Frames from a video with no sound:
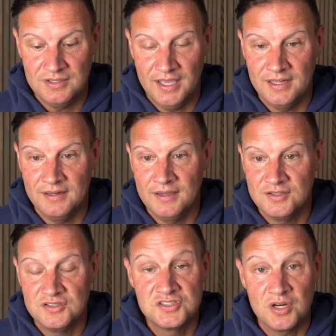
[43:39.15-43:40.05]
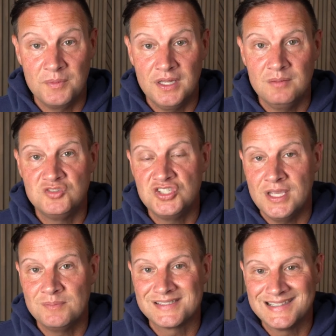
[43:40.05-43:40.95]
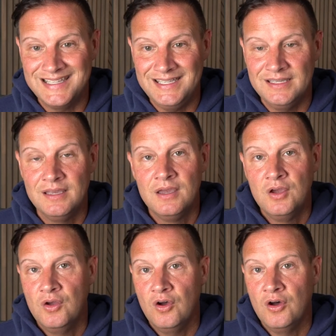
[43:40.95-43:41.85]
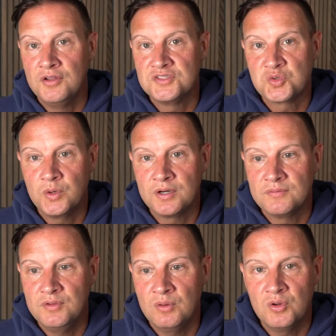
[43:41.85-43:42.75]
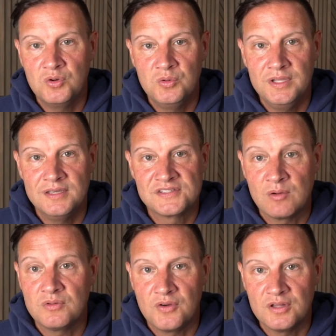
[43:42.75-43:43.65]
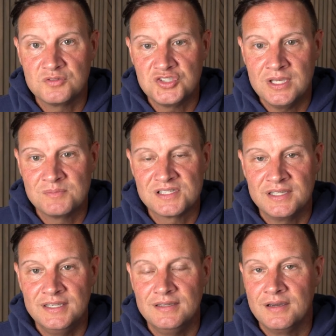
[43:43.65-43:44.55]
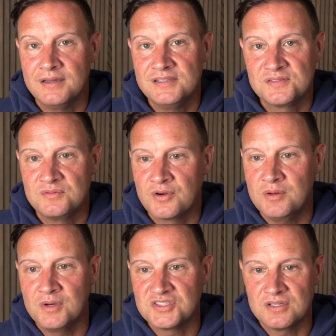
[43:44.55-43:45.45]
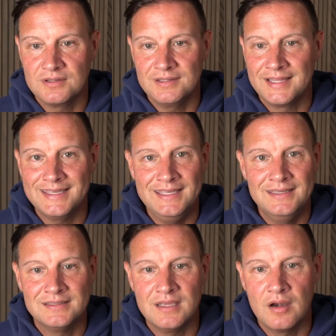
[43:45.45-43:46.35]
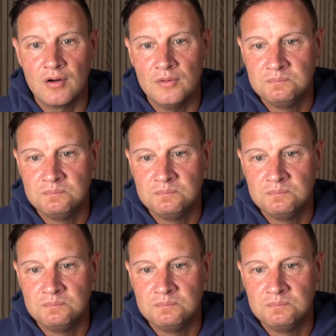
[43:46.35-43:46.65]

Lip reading: And a gentleman named James Lee on Twitter, if you don't know who he is, I would follow James Lee. He's very much like Ian Carroll.